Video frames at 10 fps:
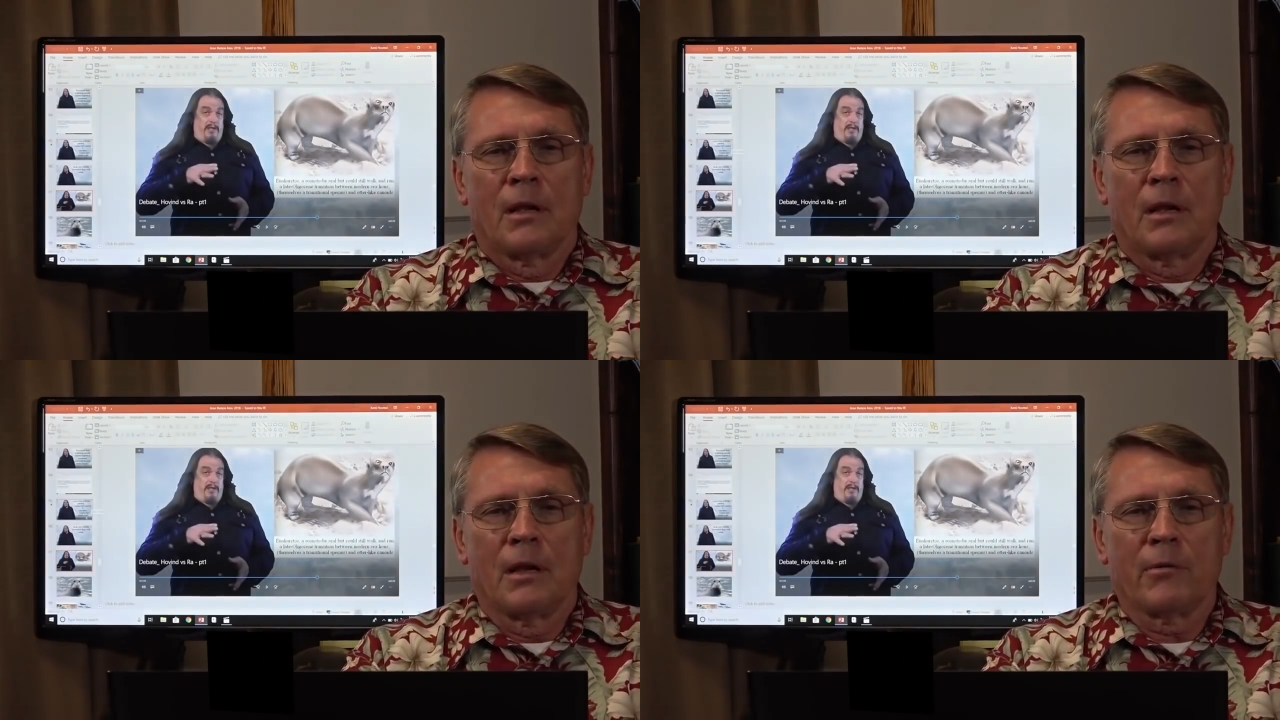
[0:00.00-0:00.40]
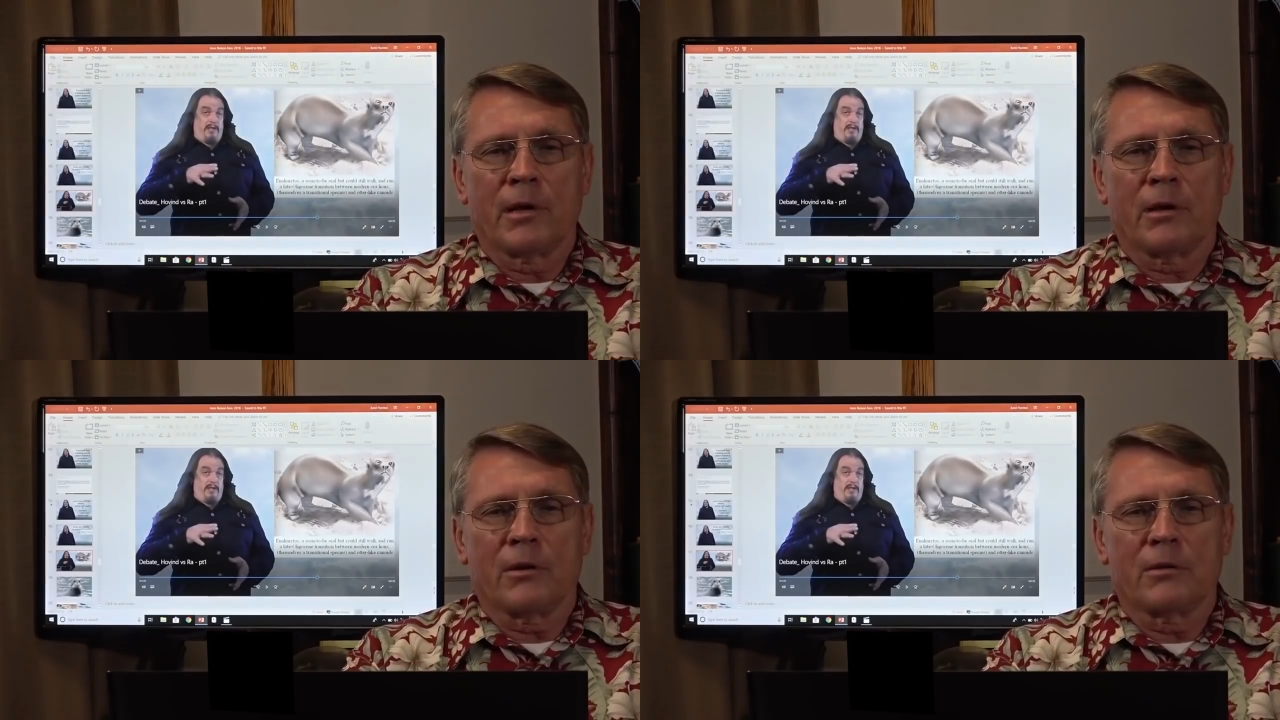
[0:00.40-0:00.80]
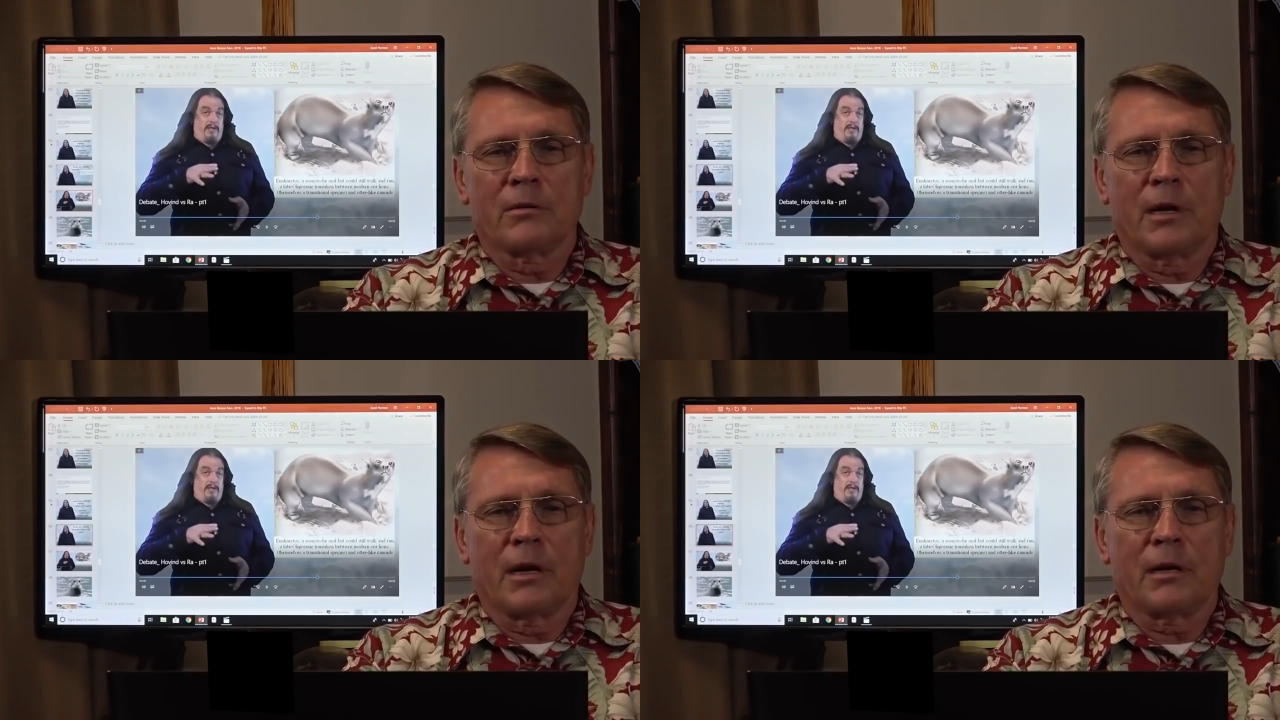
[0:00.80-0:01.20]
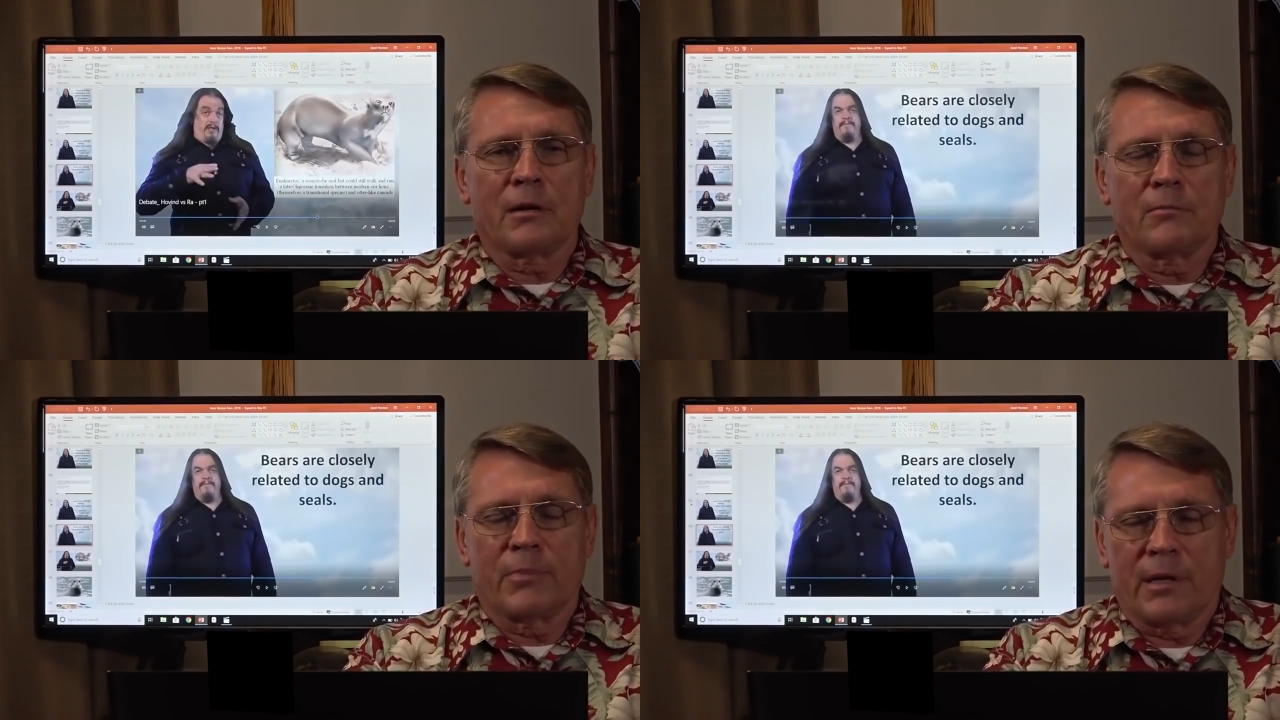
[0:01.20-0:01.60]
Speaker 1: here we go, right
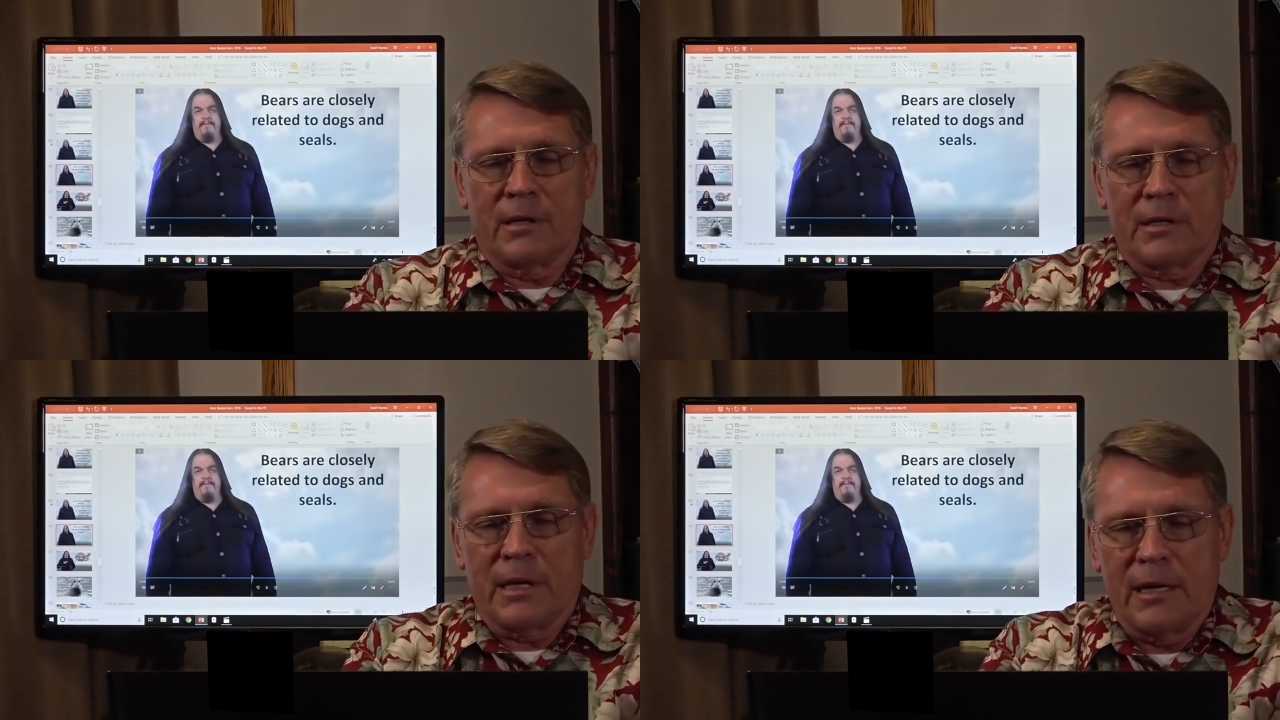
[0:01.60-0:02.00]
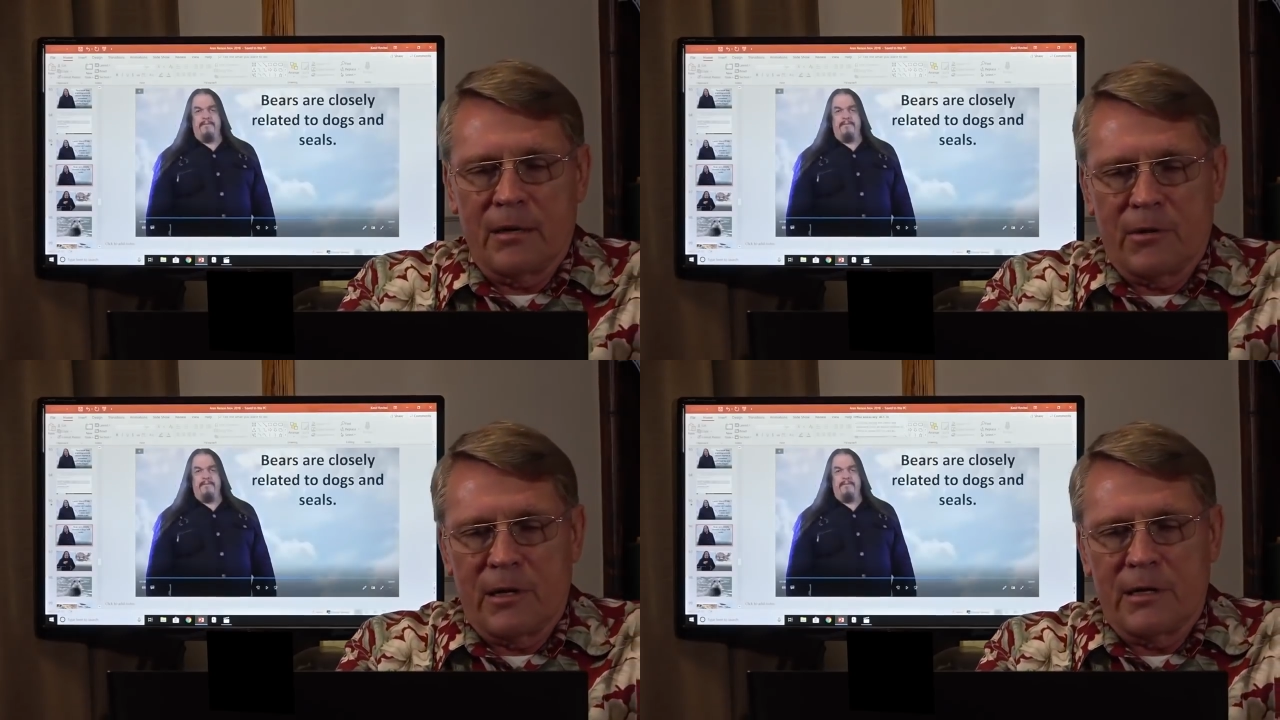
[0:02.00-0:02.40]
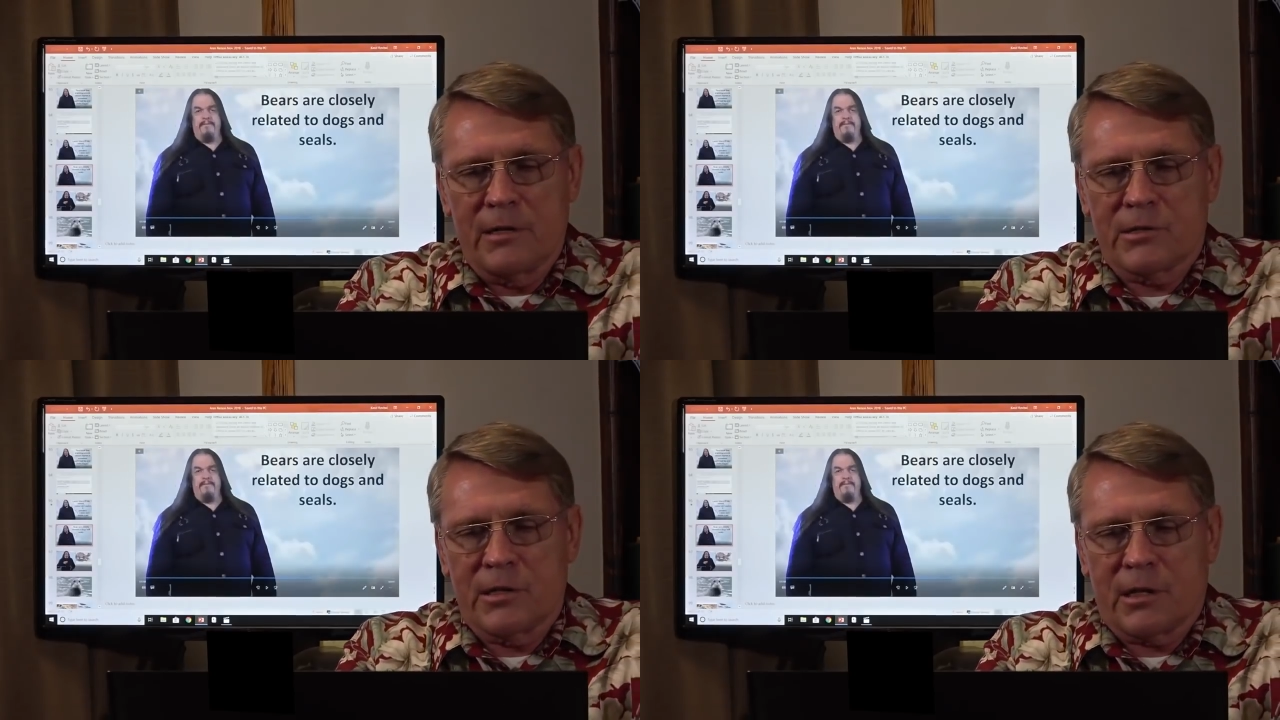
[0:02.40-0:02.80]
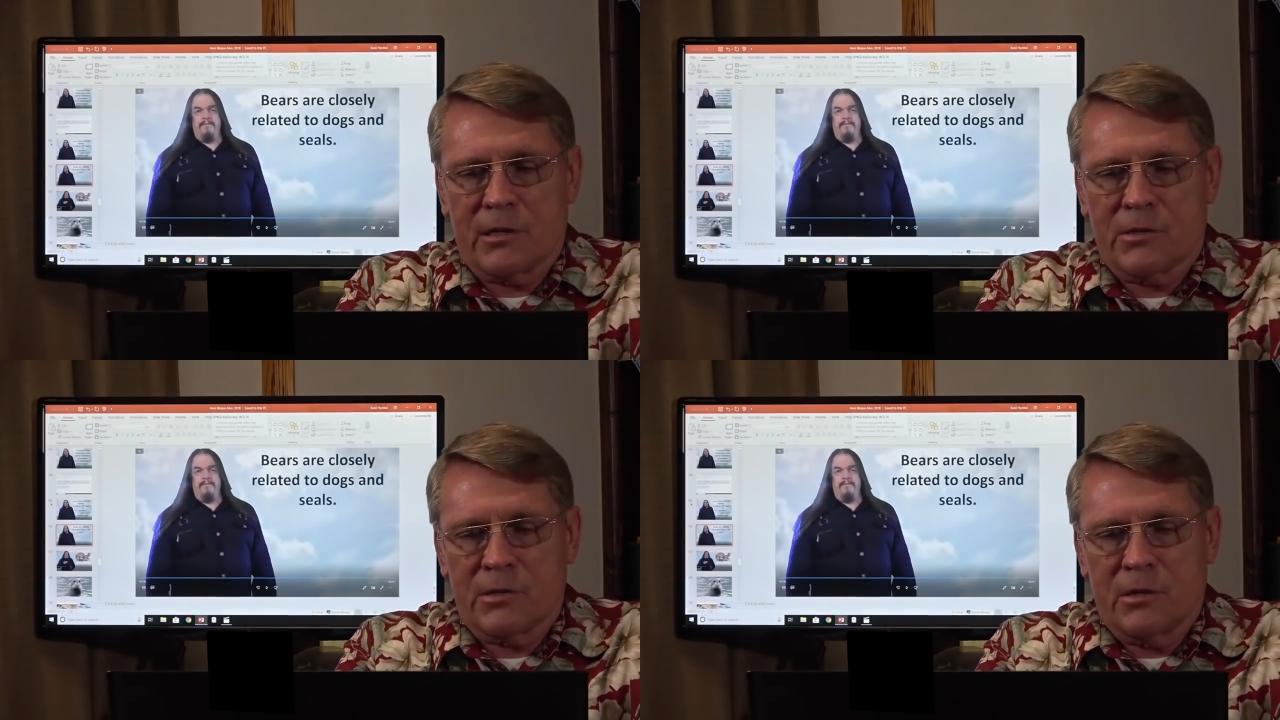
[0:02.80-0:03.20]
here. Slide number
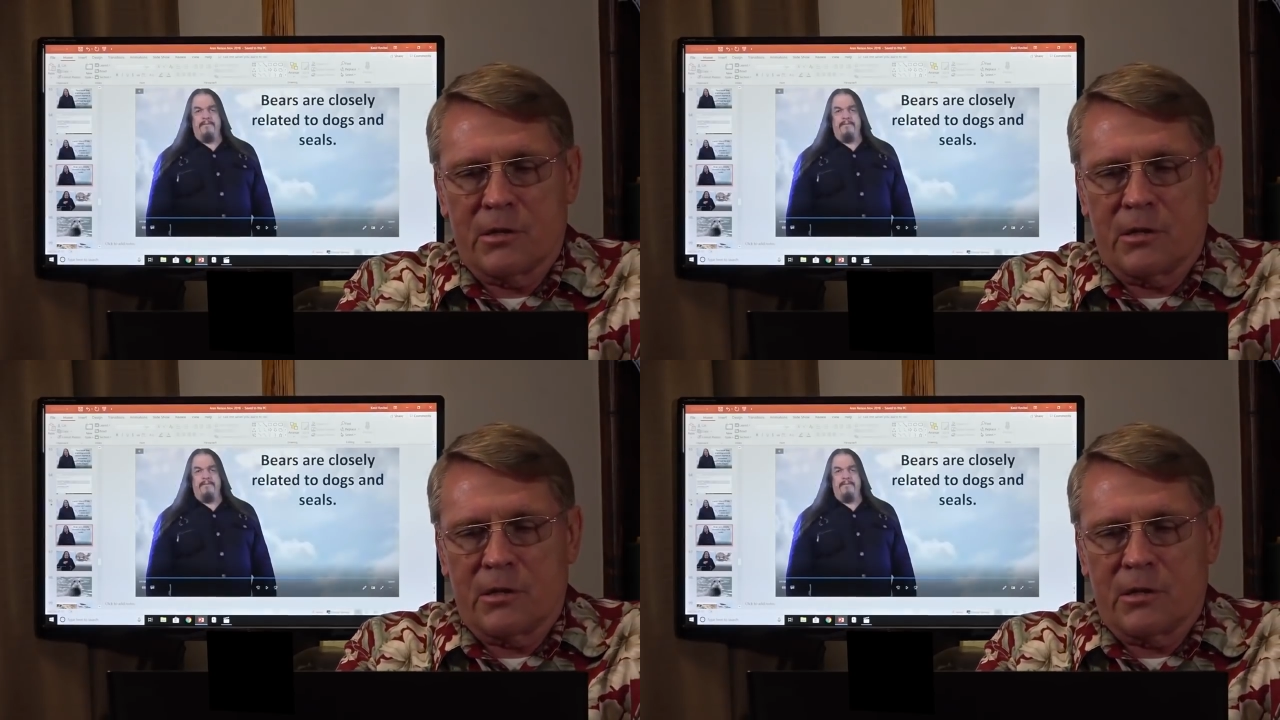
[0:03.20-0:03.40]
96.